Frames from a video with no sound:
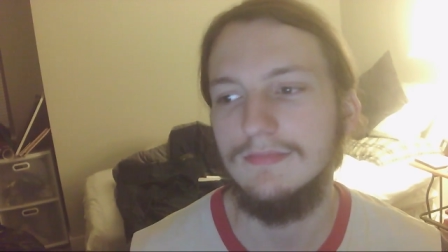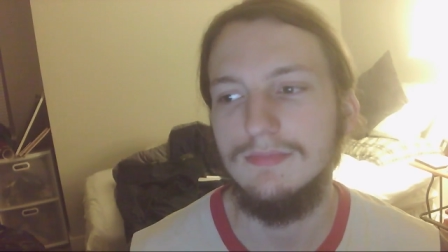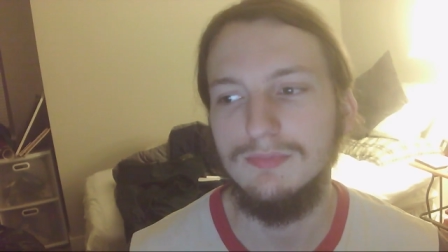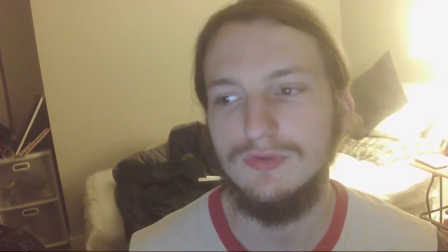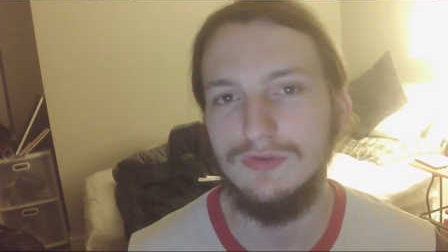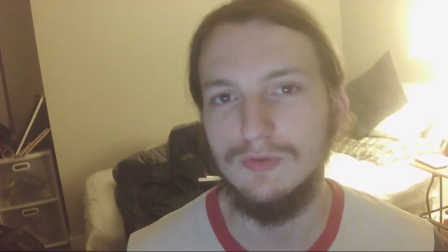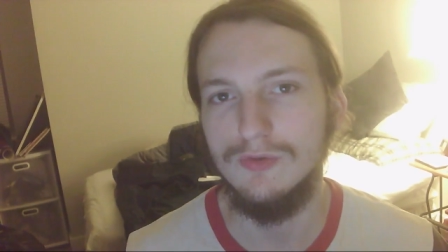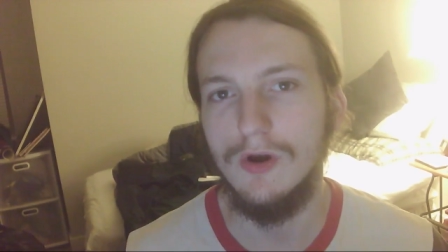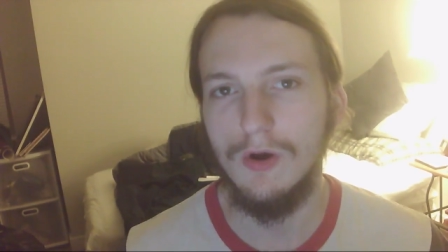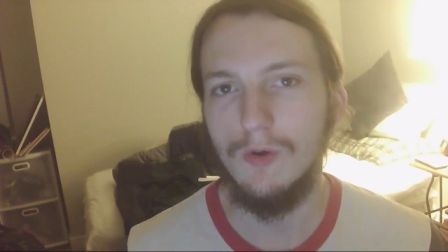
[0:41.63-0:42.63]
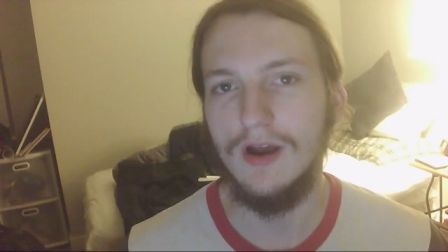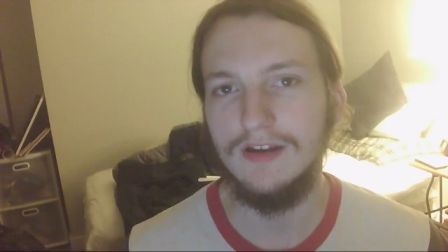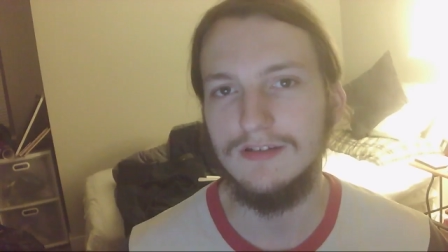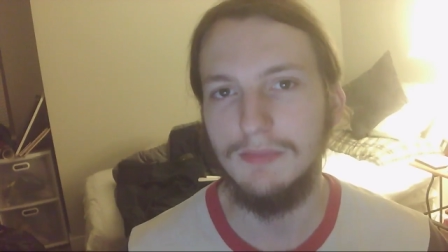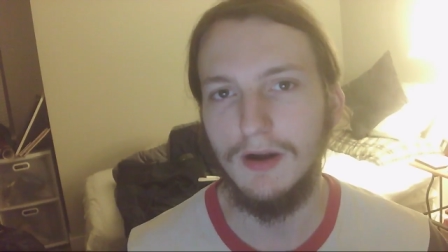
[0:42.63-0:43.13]

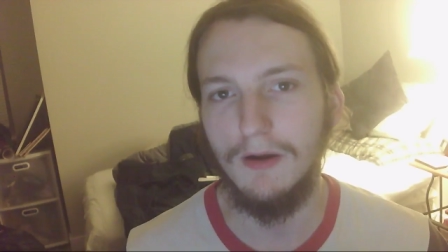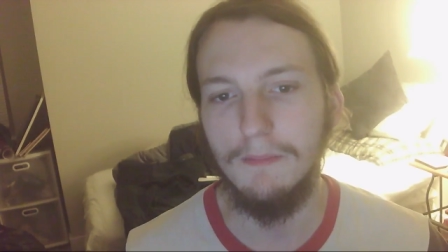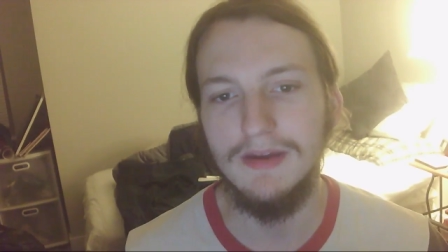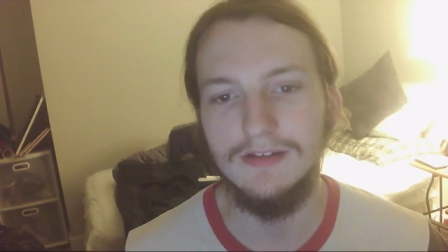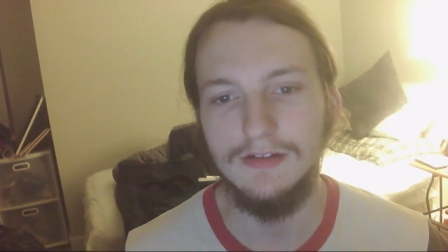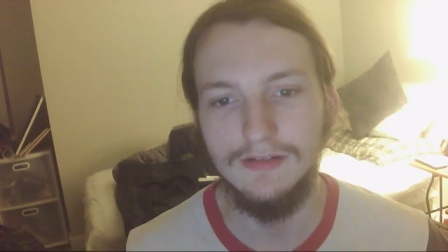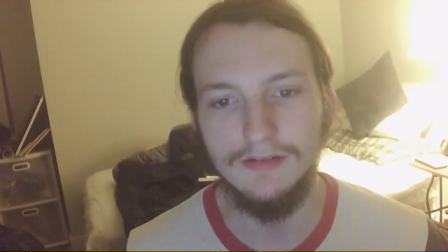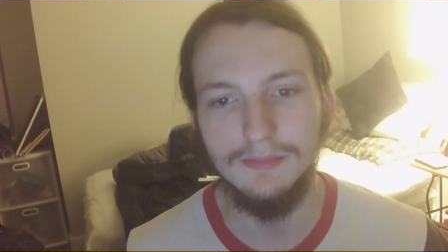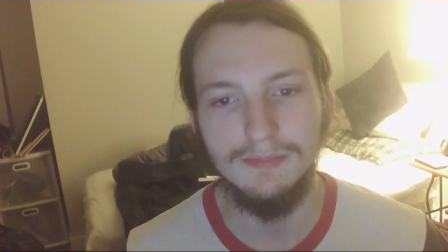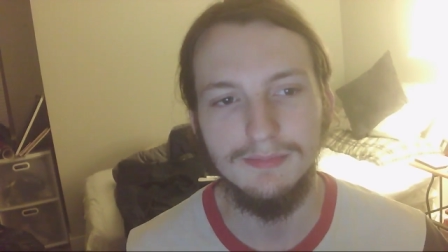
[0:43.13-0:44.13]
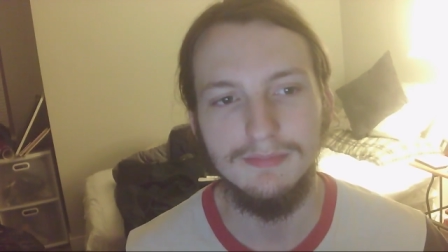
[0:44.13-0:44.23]
pseudo-experimental,